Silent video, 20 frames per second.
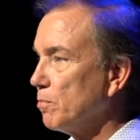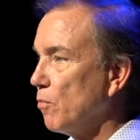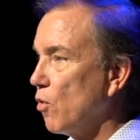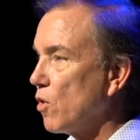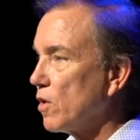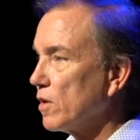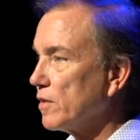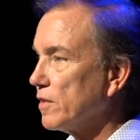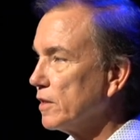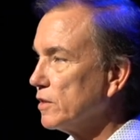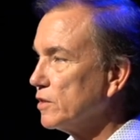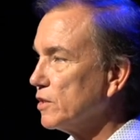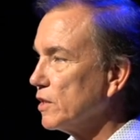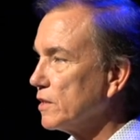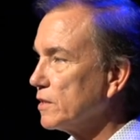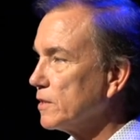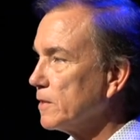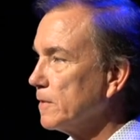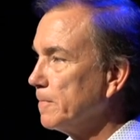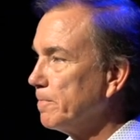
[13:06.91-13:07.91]
more than
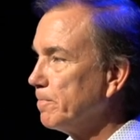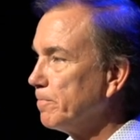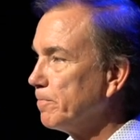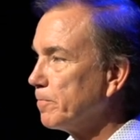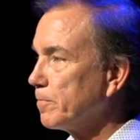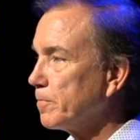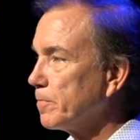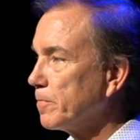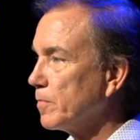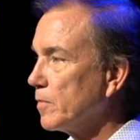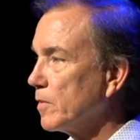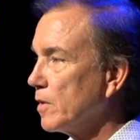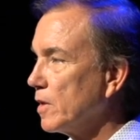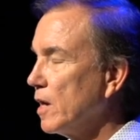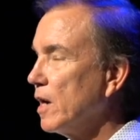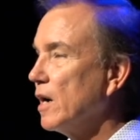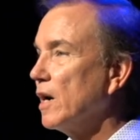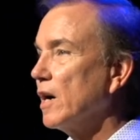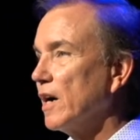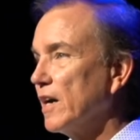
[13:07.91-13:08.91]
just
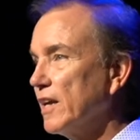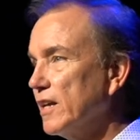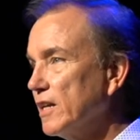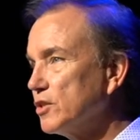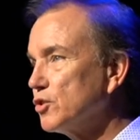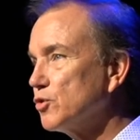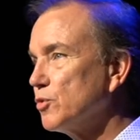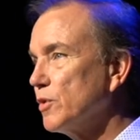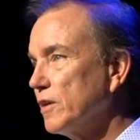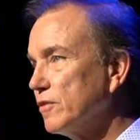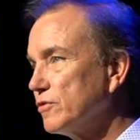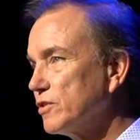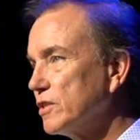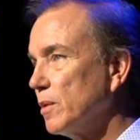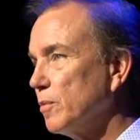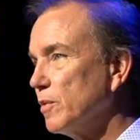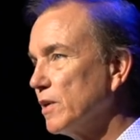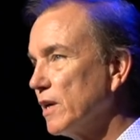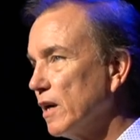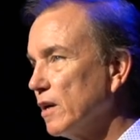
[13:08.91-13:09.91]
a history of
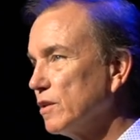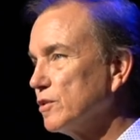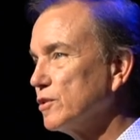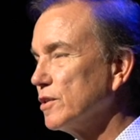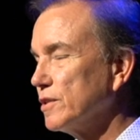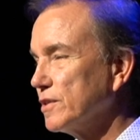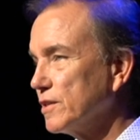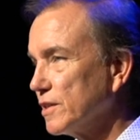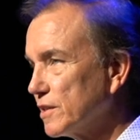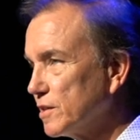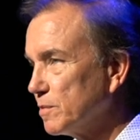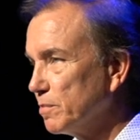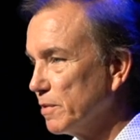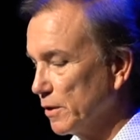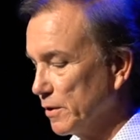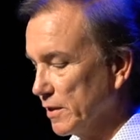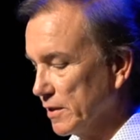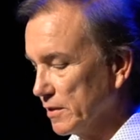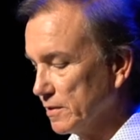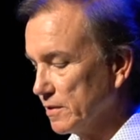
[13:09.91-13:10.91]
someone else's
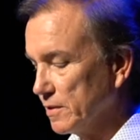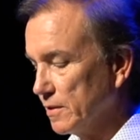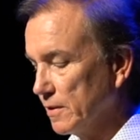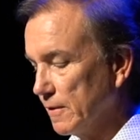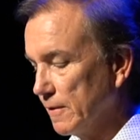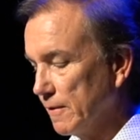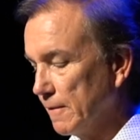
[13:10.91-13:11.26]
experience,